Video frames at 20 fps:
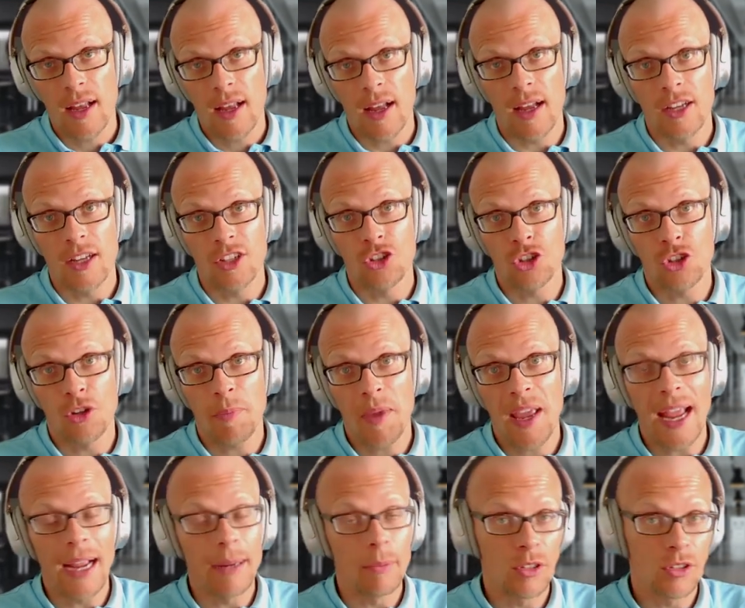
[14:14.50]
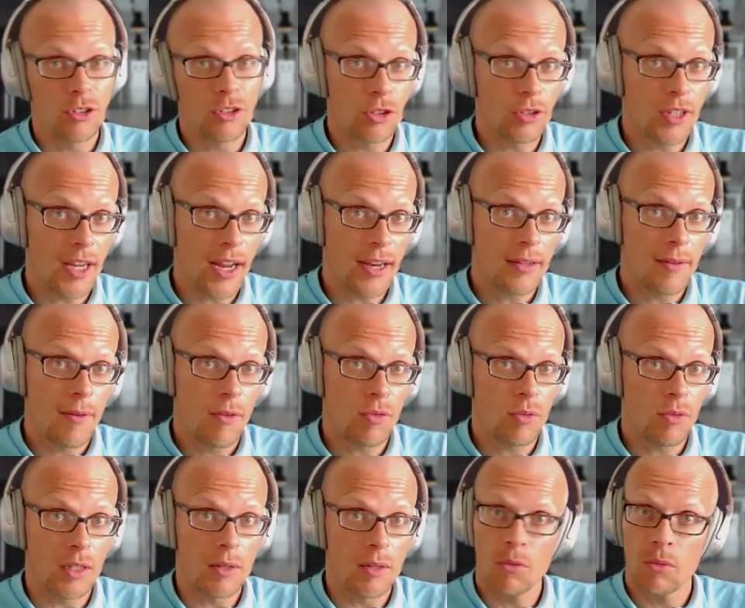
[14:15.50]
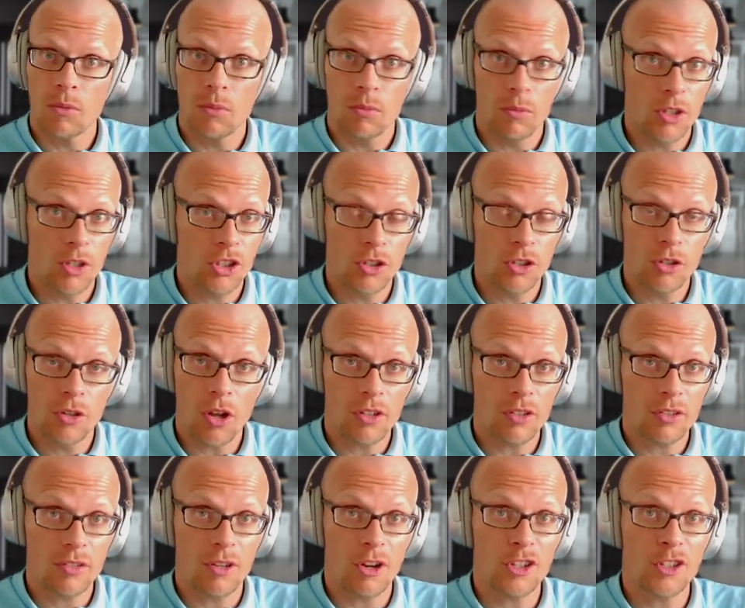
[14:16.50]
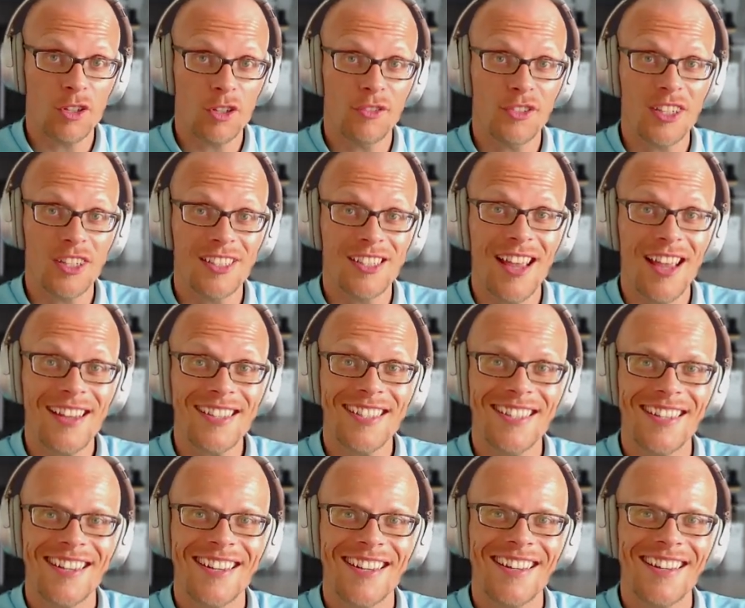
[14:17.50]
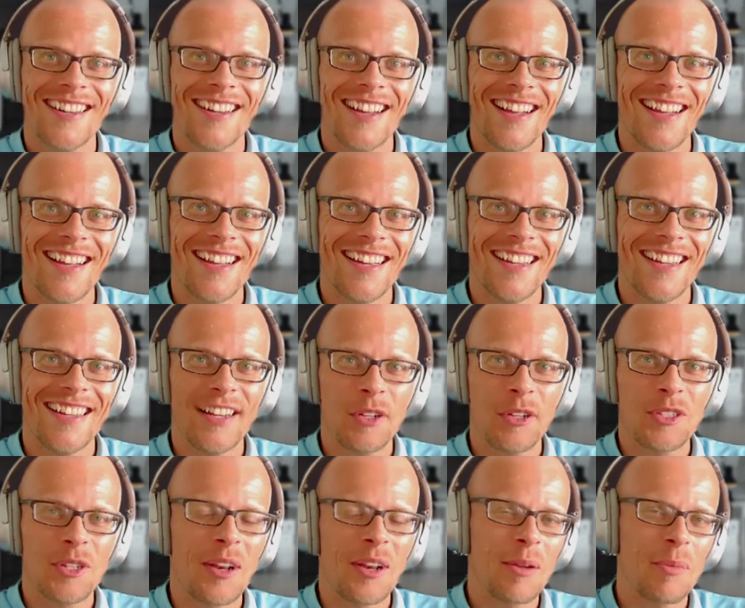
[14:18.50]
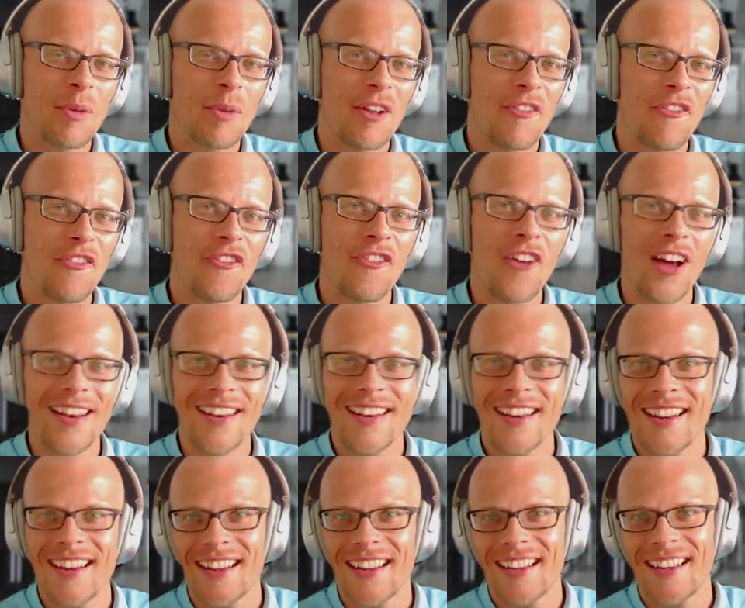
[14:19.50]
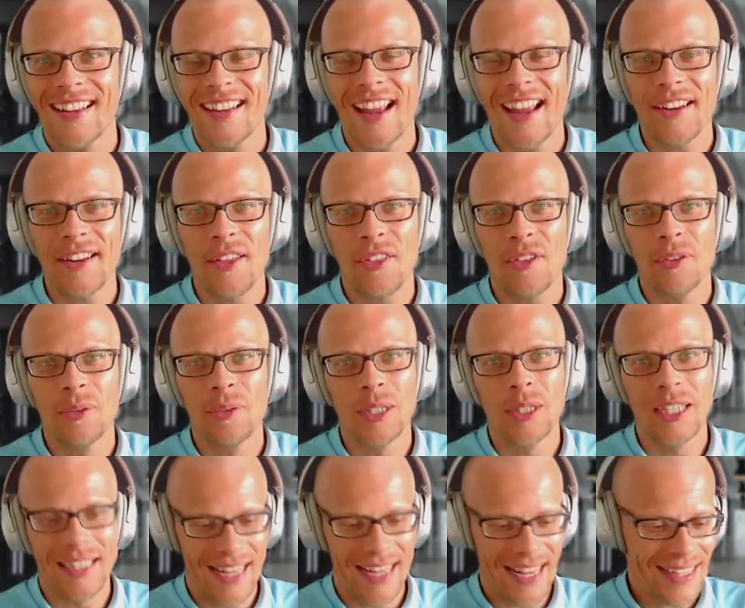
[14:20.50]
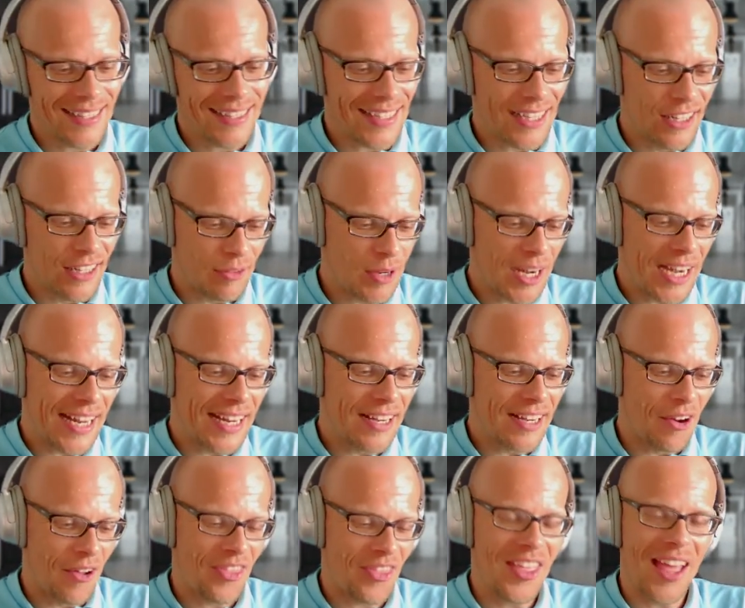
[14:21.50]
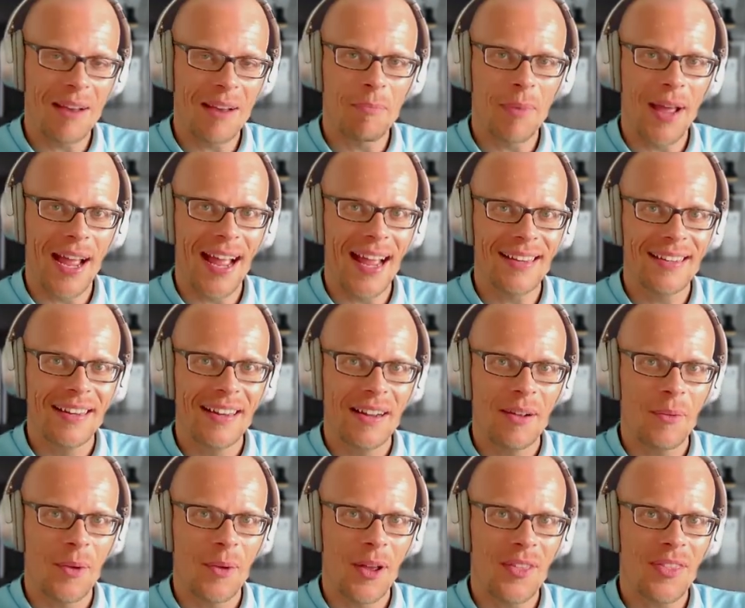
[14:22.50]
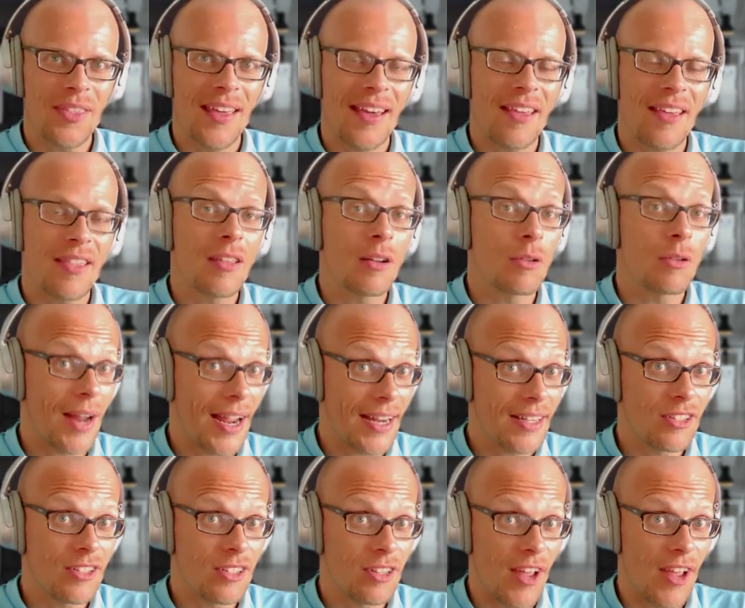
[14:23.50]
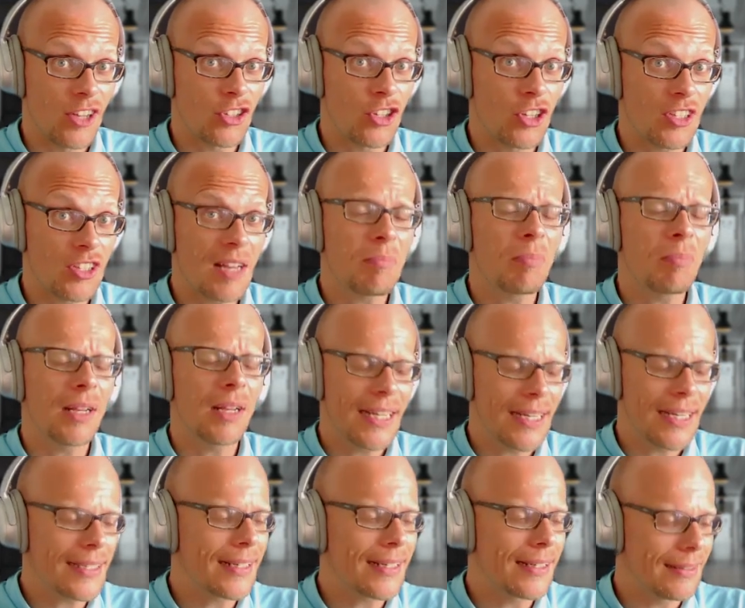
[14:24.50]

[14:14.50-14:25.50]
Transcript: you should be able to get through it. Wish you lots of success and also a little bit of fun getting through it. It's really not that bad with the right interventions. And please,